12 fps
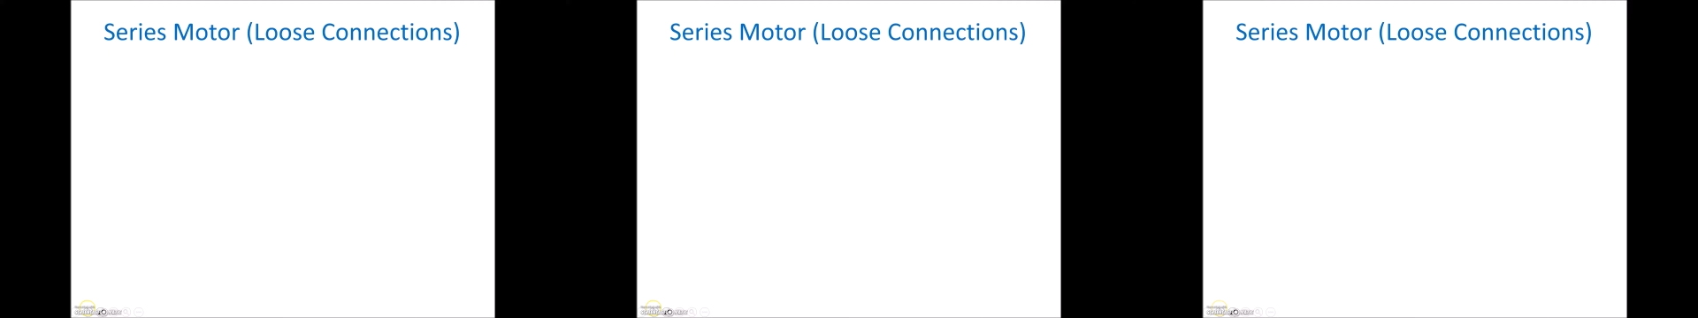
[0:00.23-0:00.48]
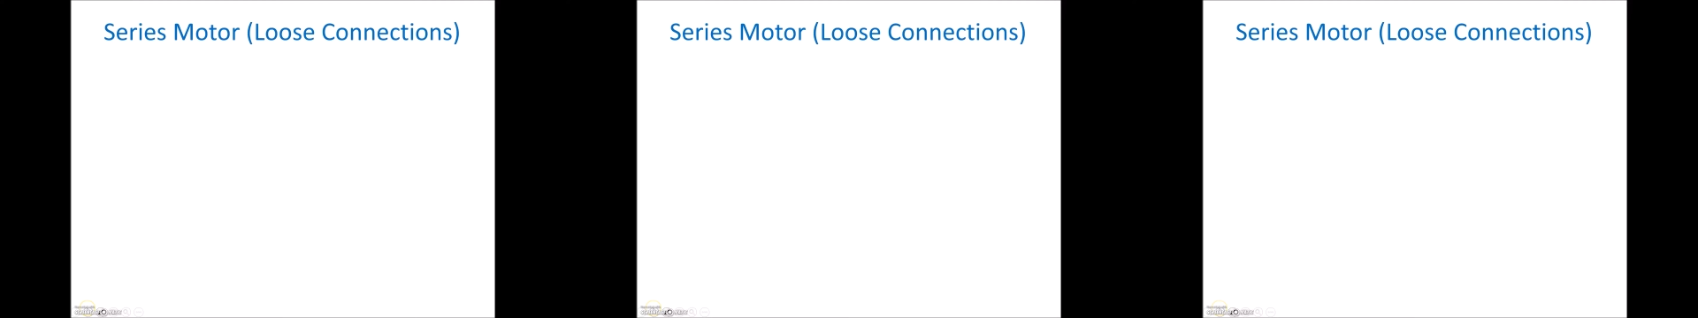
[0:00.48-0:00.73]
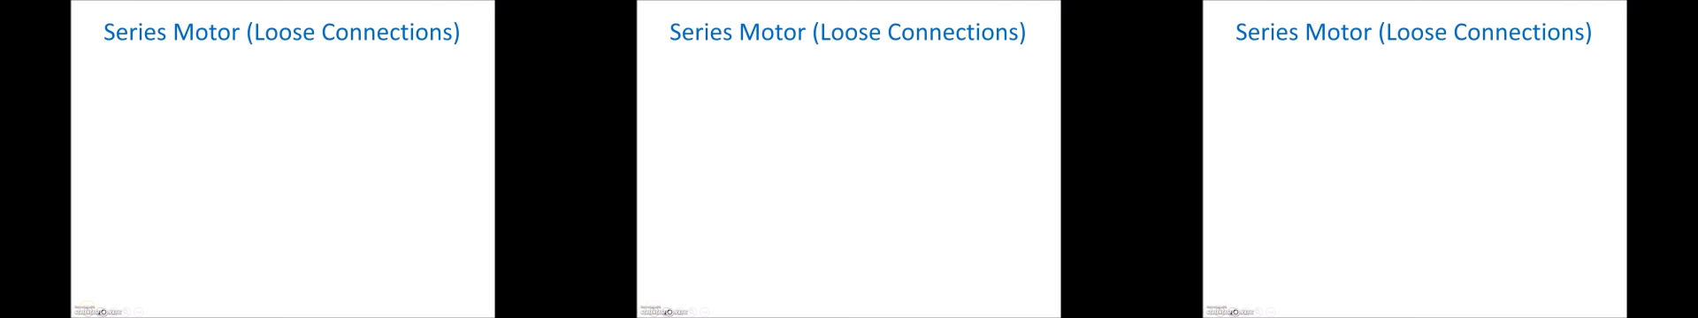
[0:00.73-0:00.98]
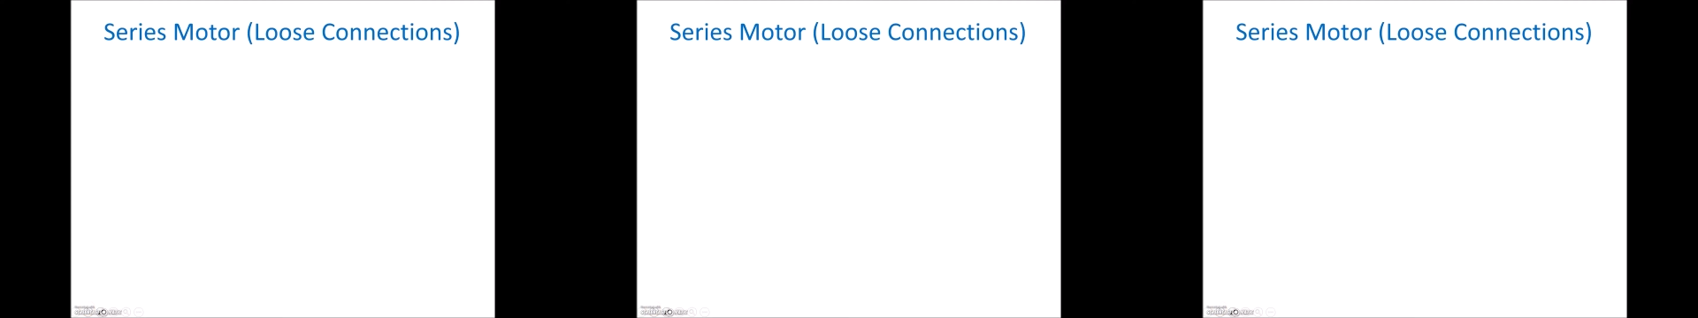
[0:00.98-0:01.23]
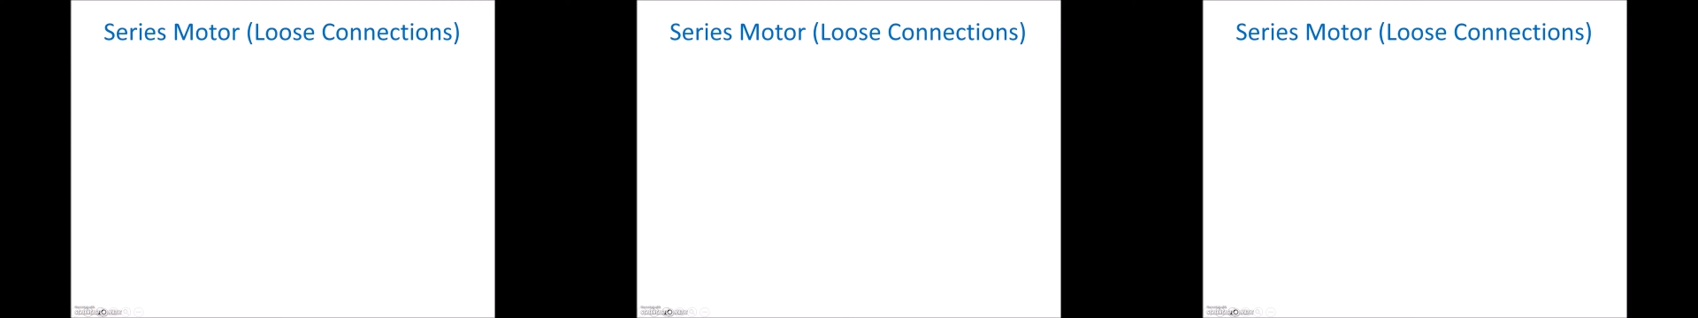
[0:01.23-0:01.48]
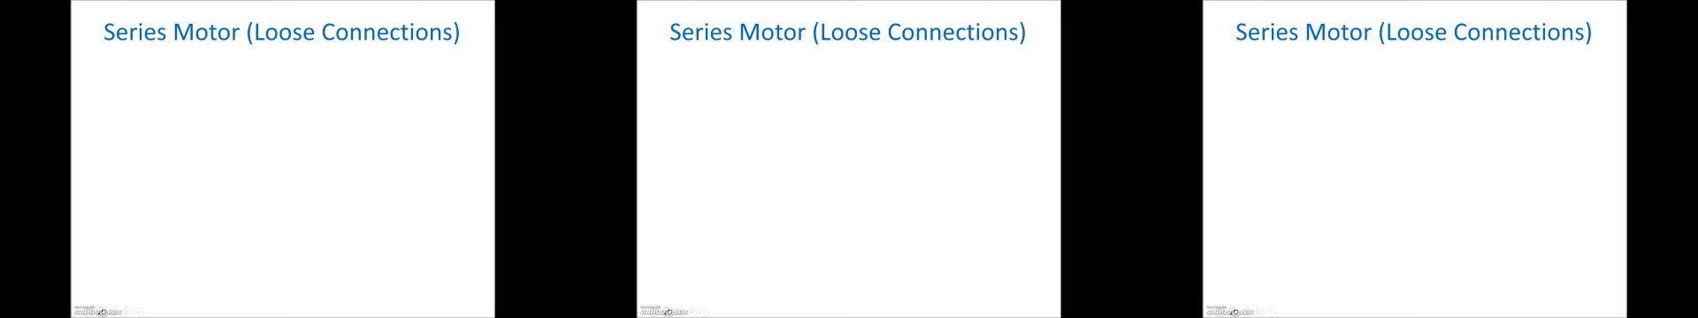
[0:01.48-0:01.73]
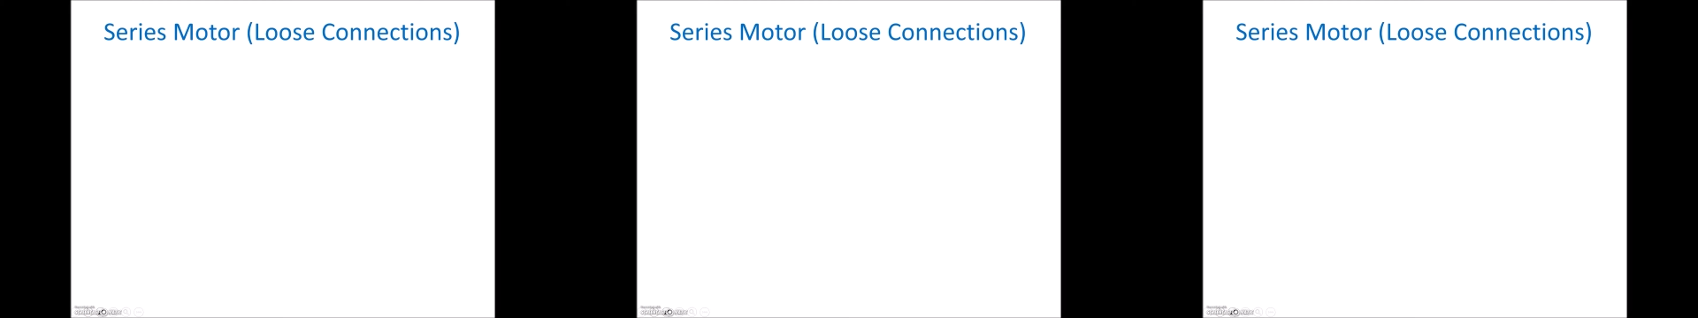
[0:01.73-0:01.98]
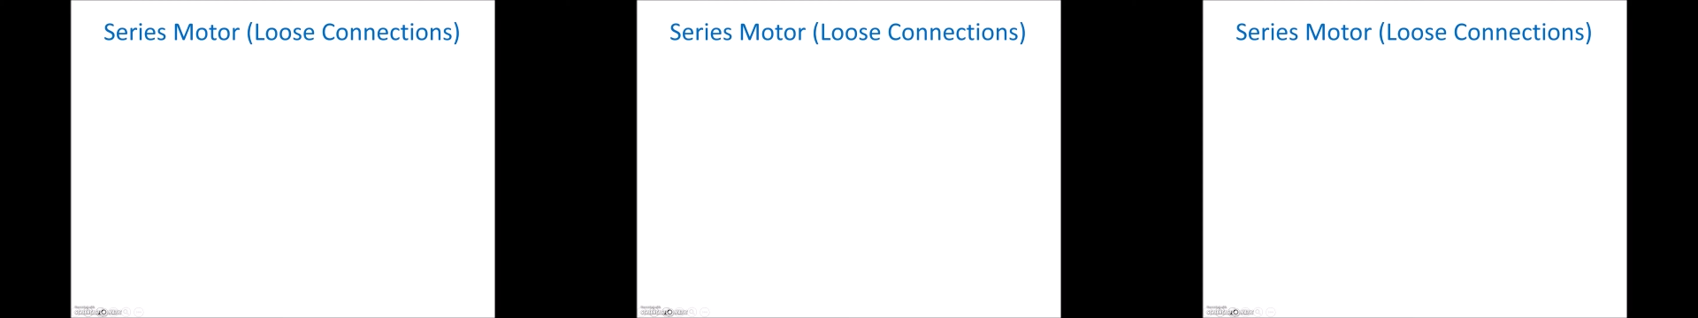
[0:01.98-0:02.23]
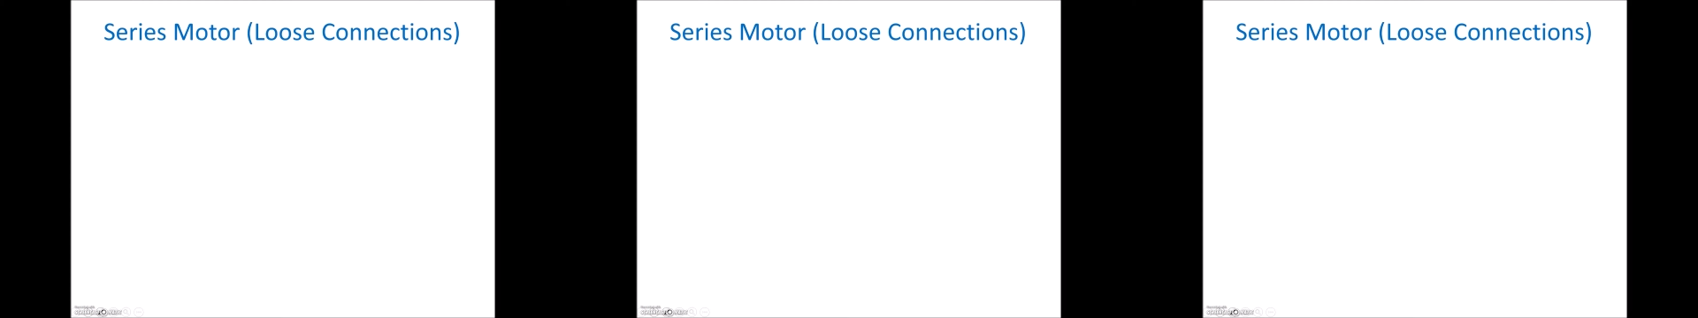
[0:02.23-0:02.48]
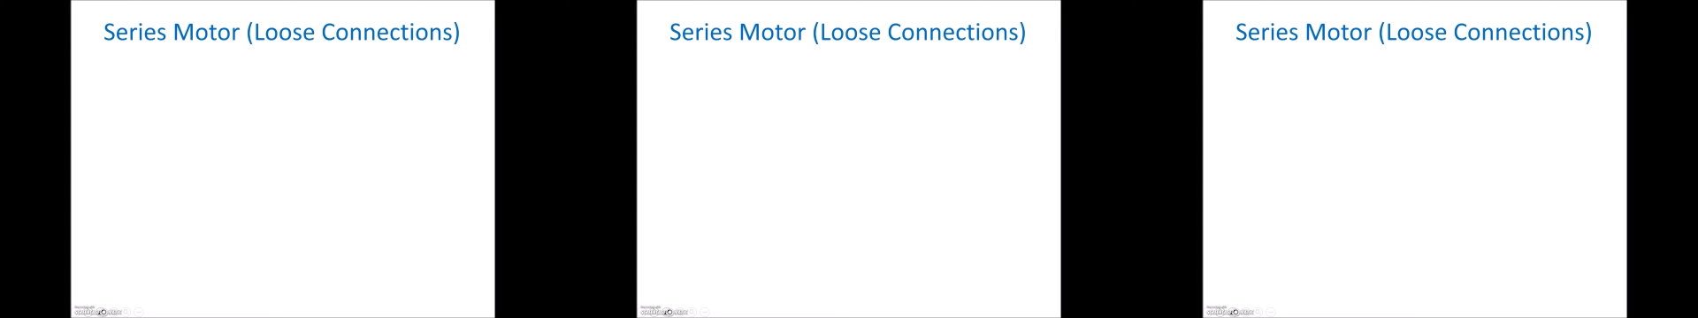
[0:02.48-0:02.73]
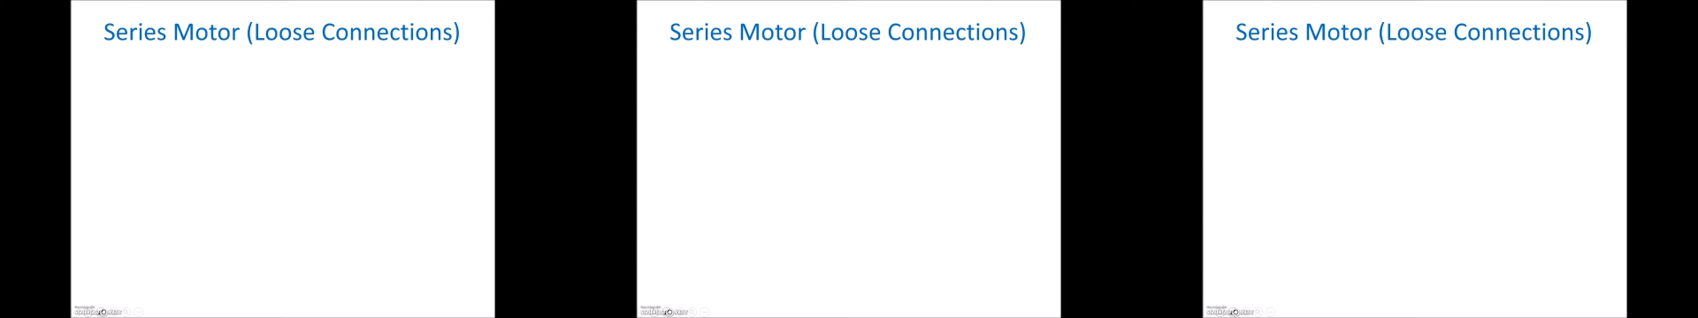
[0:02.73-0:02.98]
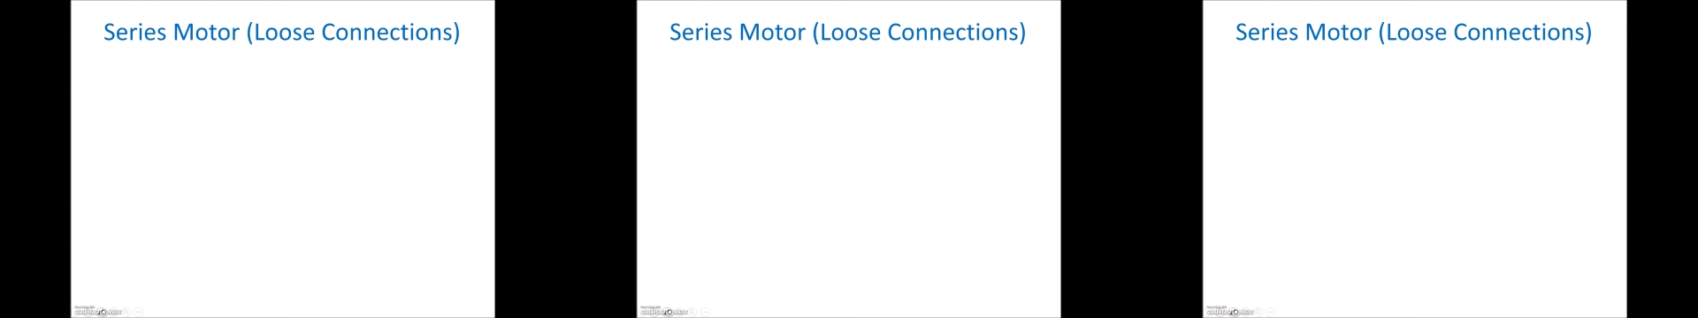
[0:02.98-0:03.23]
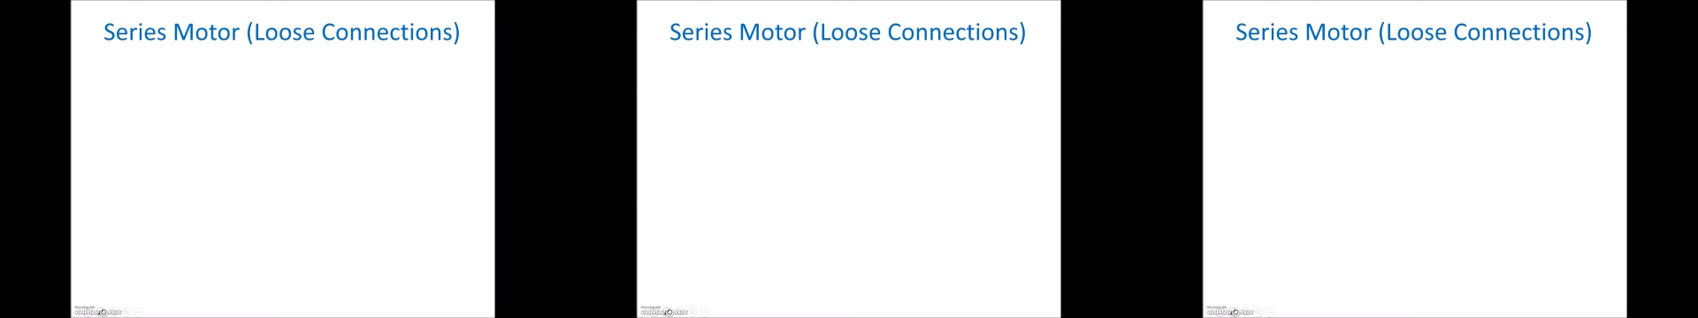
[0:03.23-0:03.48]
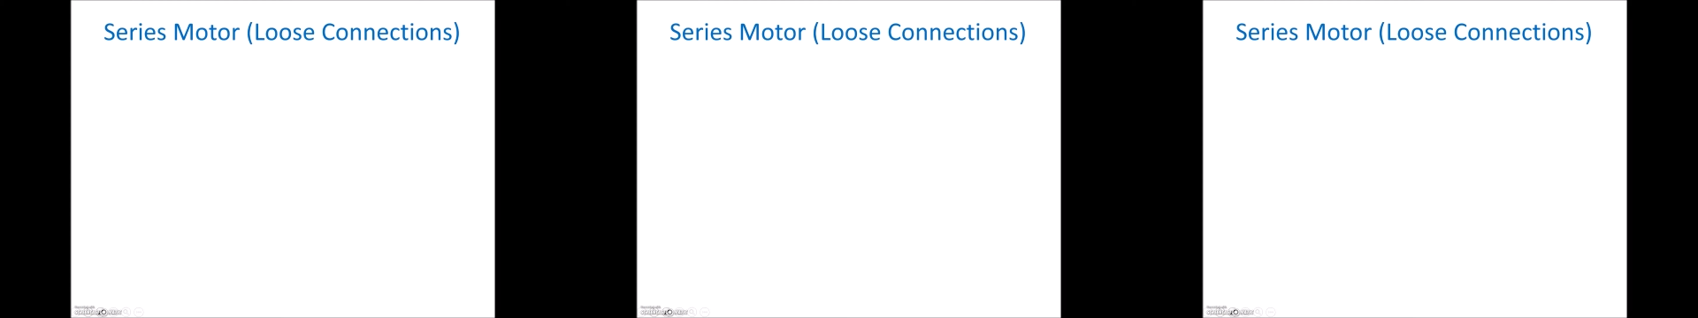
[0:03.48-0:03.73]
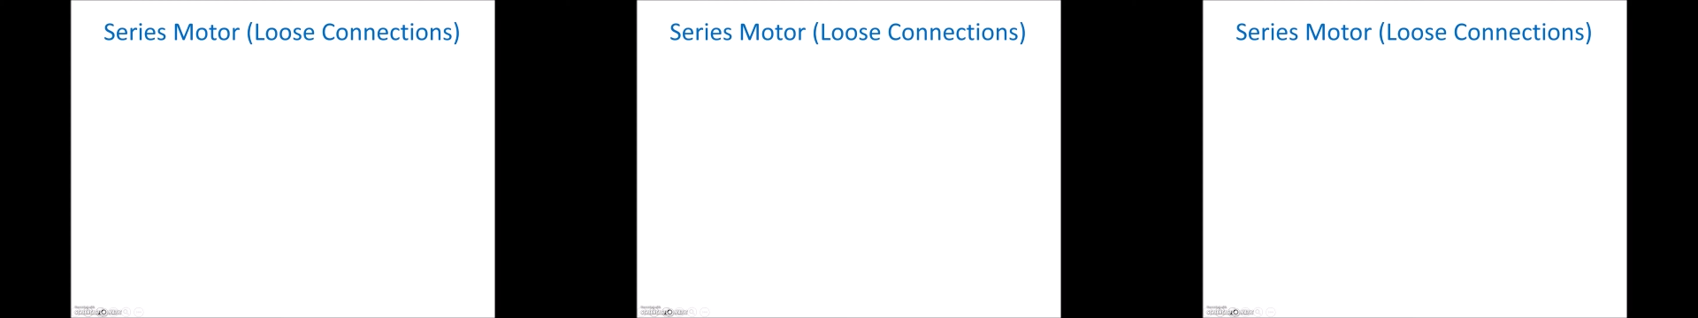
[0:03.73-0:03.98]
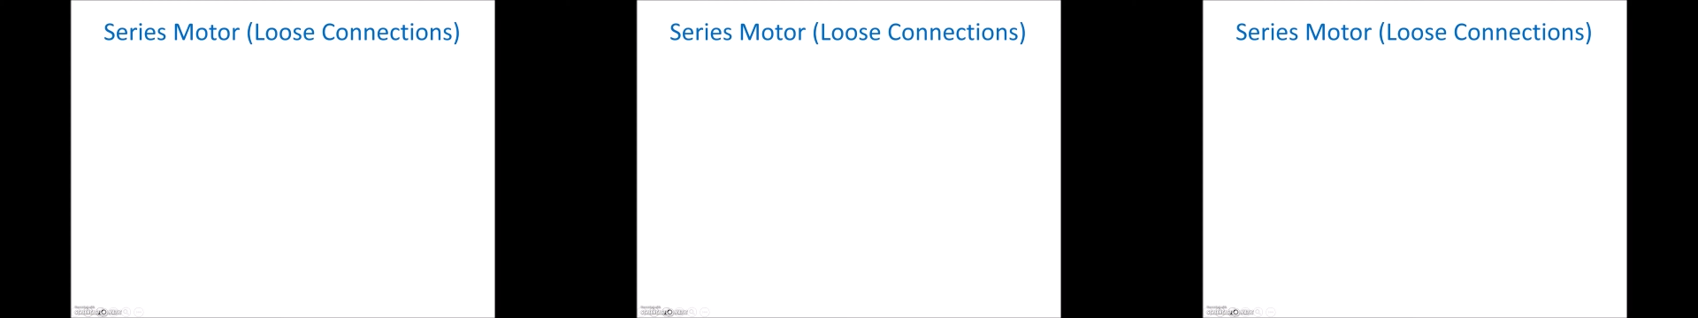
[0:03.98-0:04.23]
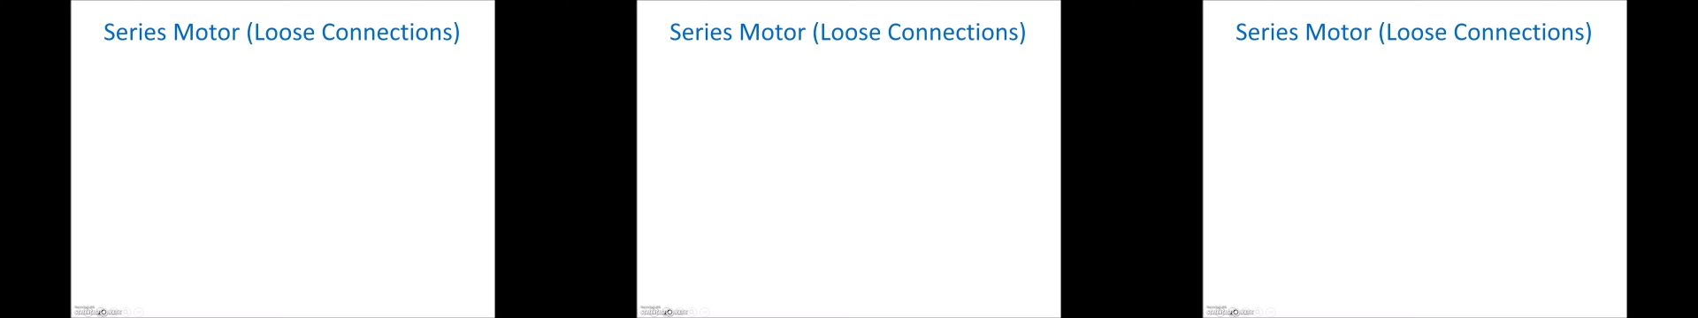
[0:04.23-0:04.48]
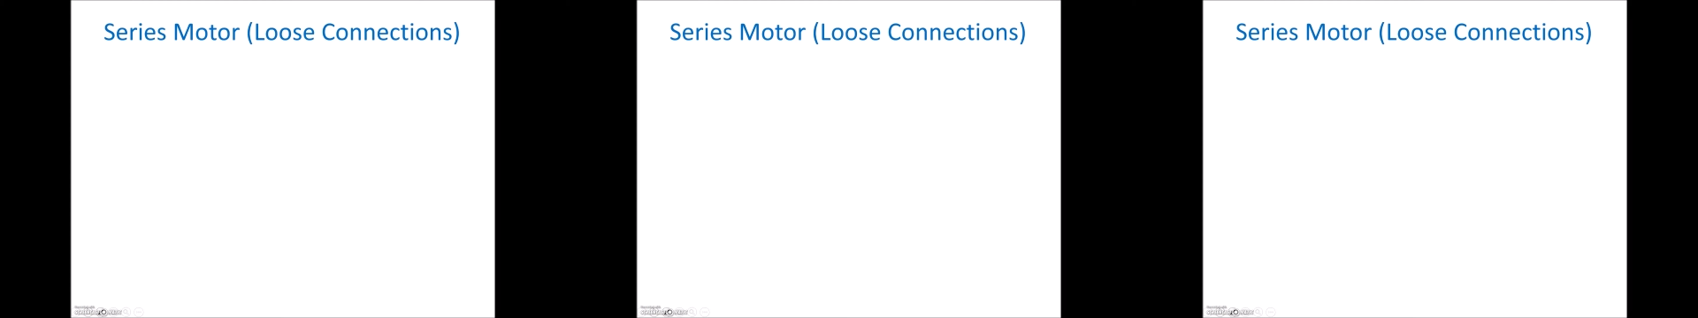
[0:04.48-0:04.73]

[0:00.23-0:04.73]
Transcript: No face is visible, so there are no lips to read.